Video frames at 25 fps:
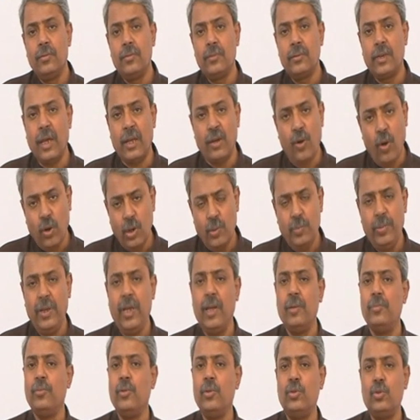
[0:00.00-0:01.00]
cannot be
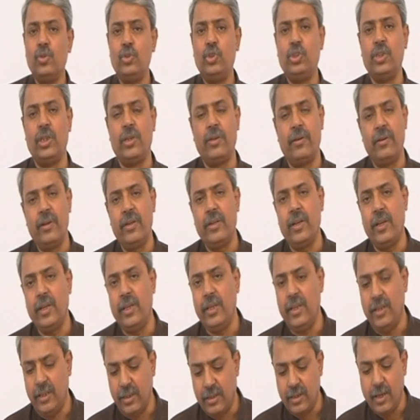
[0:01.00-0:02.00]
able to generate
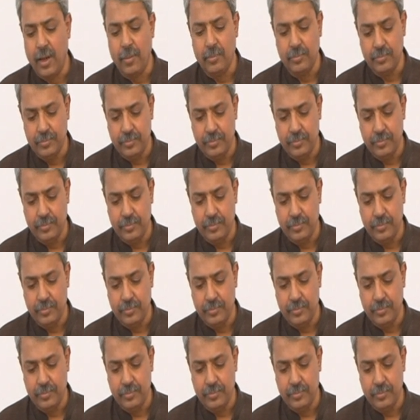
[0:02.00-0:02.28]
any income.